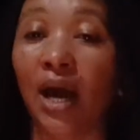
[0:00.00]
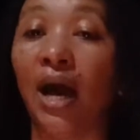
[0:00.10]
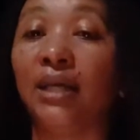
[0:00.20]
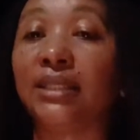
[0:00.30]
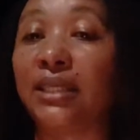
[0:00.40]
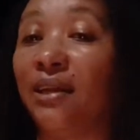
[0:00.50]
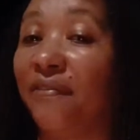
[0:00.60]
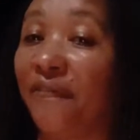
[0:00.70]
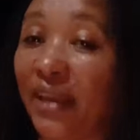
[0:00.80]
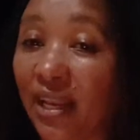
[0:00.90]
Still
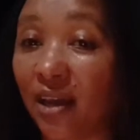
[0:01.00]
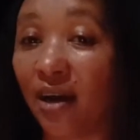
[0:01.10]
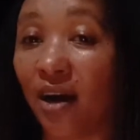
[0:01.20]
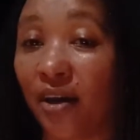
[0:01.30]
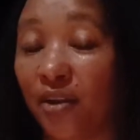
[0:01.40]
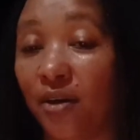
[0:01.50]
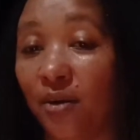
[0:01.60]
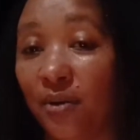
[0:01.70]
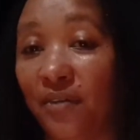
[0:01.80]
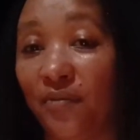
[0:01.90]
feeling hot
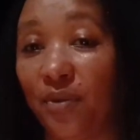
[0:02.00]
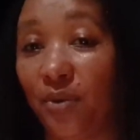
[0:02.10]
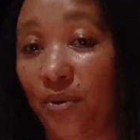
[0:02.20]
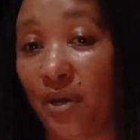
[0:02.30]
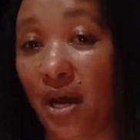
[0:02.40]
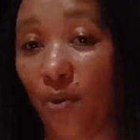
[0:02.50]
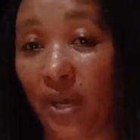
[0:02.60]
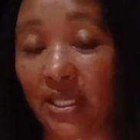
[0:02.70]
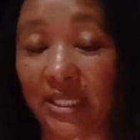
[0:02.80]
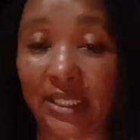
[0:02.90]
now, even though I
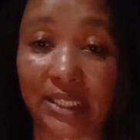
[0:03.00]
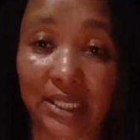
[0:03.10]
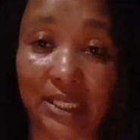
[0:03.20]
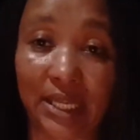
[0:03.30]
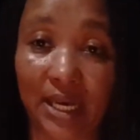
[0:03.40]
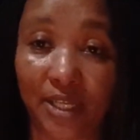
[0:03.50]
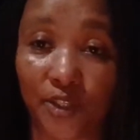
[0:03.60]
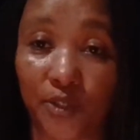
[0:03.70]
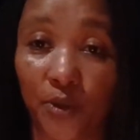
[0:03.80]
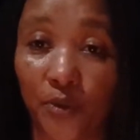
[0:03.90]
waited till night.
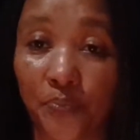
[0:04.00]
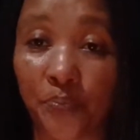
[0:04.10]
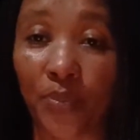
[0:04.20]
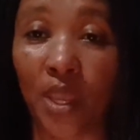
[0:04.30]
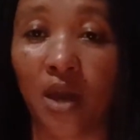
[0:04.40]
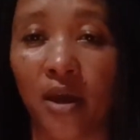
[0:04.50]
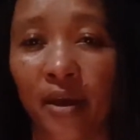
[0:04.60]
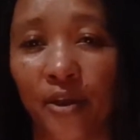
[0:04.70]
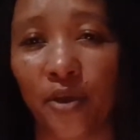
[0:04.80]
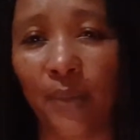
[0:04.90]
So
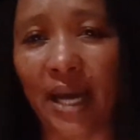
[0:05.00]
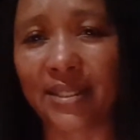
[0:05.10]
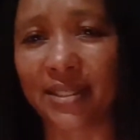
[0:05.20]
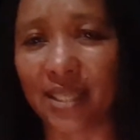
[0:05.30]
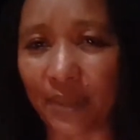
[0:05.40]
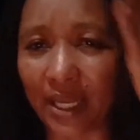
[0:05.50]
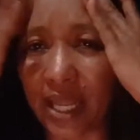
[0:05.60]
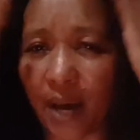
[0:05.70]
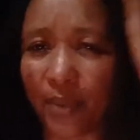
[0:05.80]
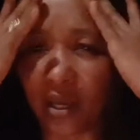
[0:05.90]
you might see me
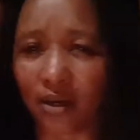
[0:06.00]
dabbing